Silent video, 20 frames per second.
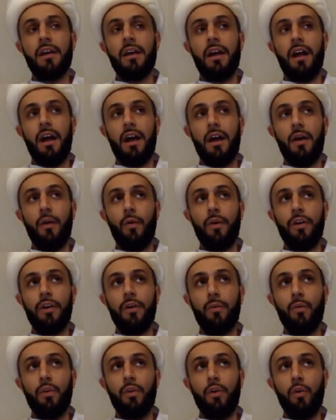Uh, when
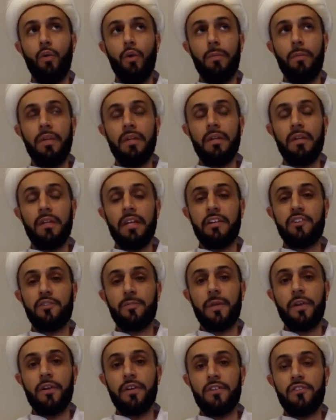a, when a woman
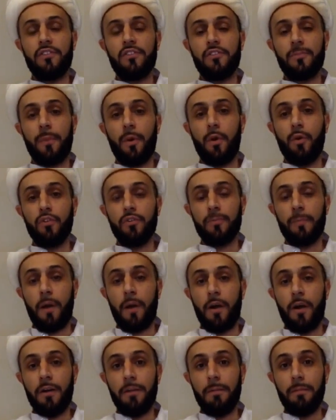experiences
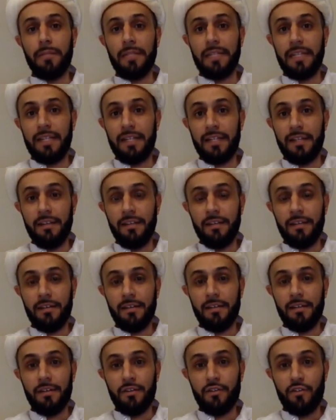postpartum bleeding,
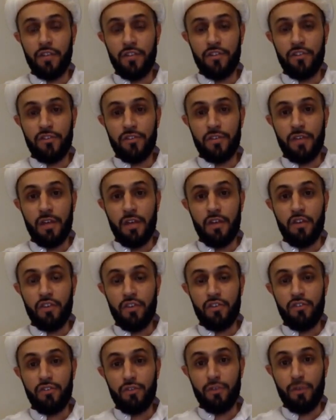she's
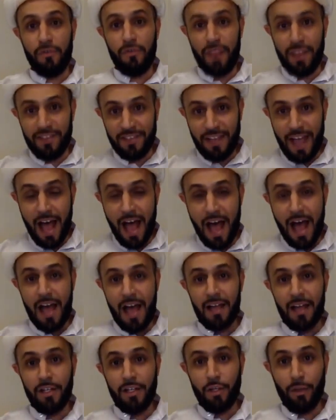she's
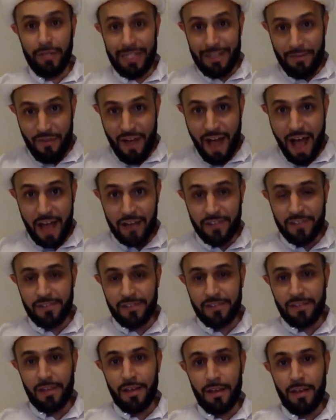nufasa, you know,
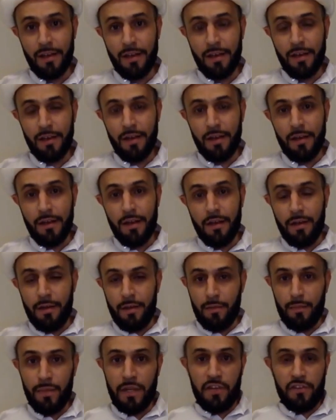nifas,
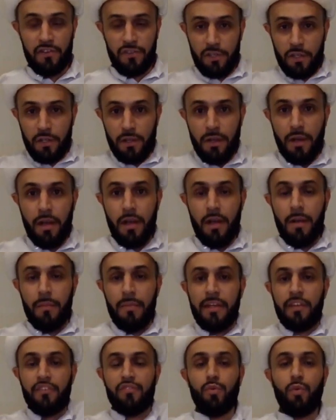because
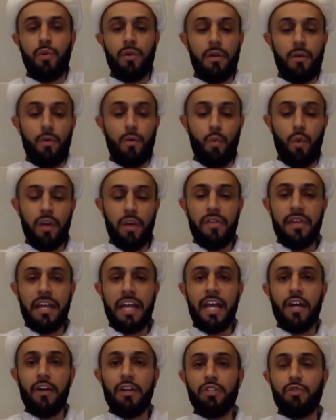because one of the
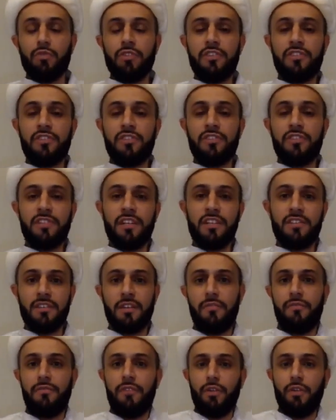characteristics
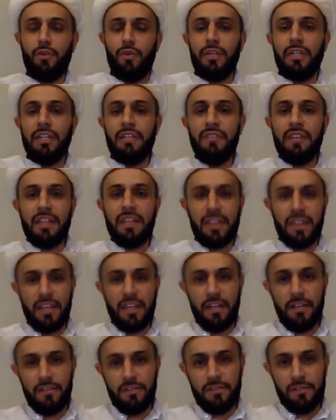of you know living
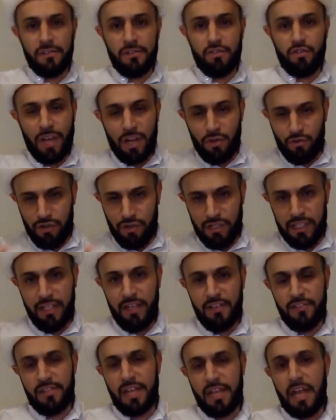things
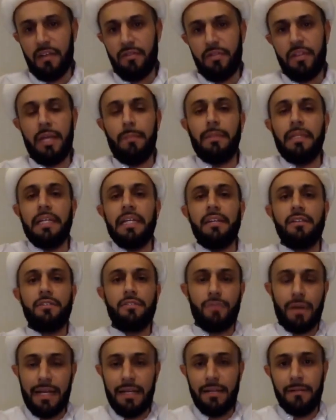generally is that they
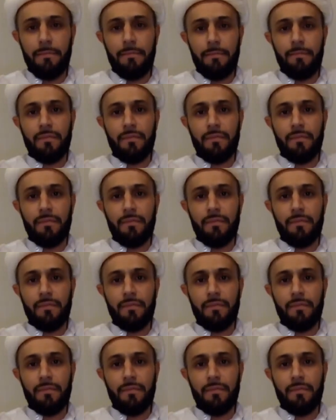bleed, right?